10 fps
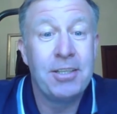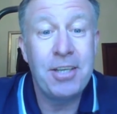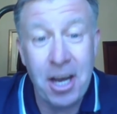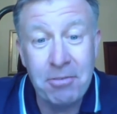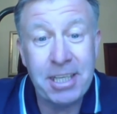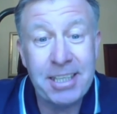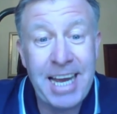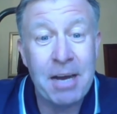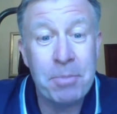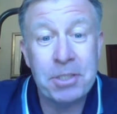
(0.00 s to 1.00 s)
Not only
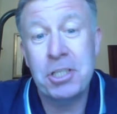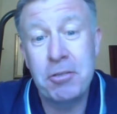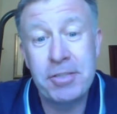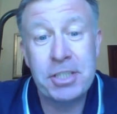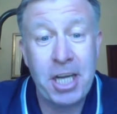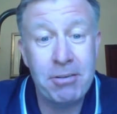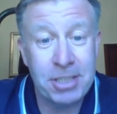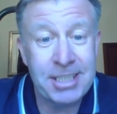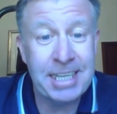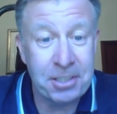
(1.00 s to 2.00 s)
that, but two of his
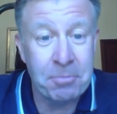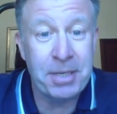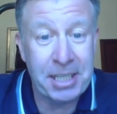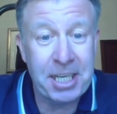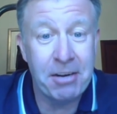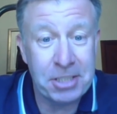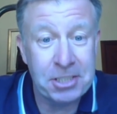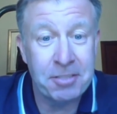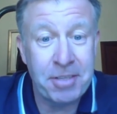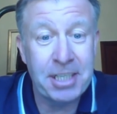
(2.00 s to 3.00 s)
coaches ended up being
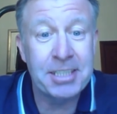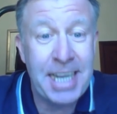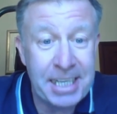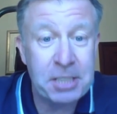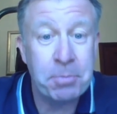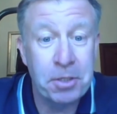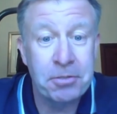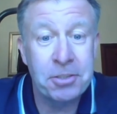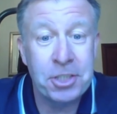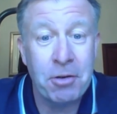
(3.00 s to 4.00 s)
coaches at Villa, Dennis
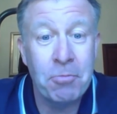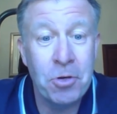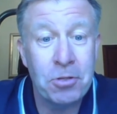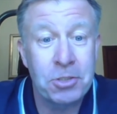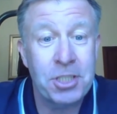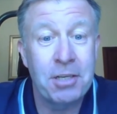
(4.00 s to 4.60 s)
Booth and John Ward.